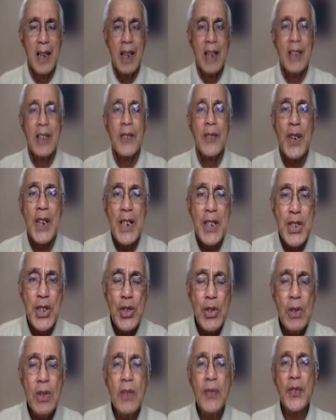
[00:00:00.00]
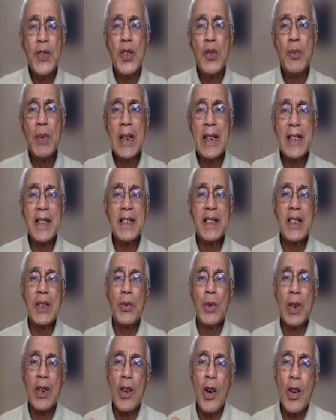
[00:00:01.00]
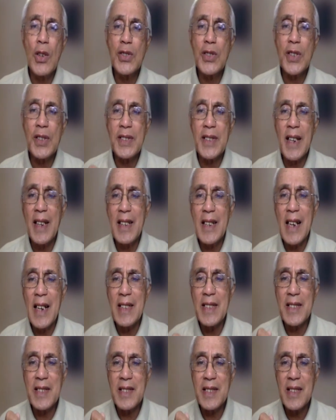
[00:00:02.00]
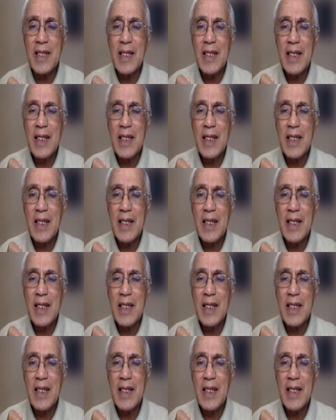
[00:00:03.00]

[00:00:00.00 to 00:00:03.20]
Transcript: The virtue of humility will also take us